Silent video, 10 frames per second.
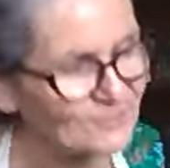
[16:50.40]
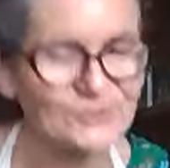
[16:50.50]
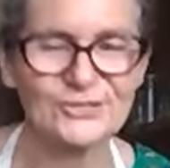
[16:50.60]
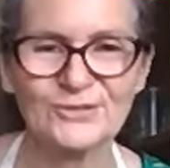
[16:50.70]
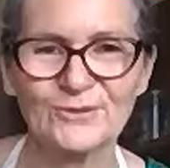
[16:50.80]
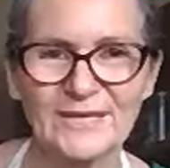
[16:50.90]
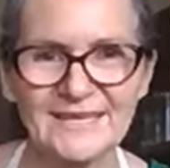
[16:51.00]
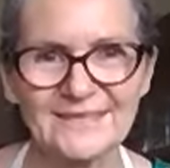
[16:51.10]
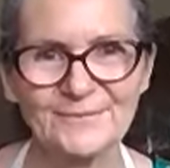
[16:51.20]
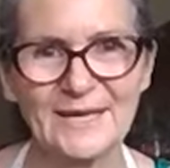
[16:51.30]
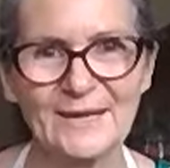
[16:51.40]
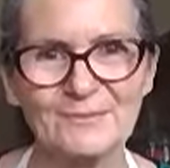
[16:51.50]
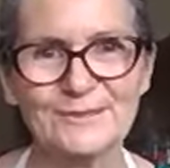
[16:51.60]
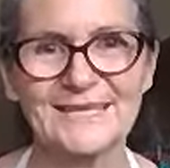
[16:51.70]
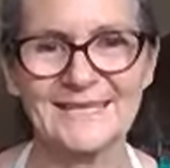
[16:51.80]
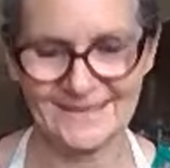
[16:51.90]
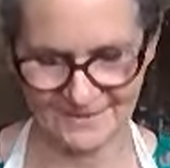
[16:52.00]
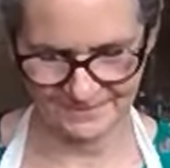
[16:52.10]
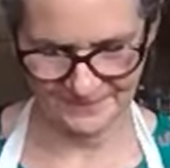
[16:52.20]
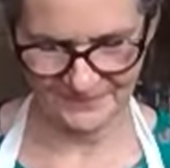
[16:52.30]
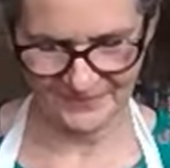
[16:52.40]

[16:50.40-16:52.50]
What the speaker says: I wish you were here to be able to hear them.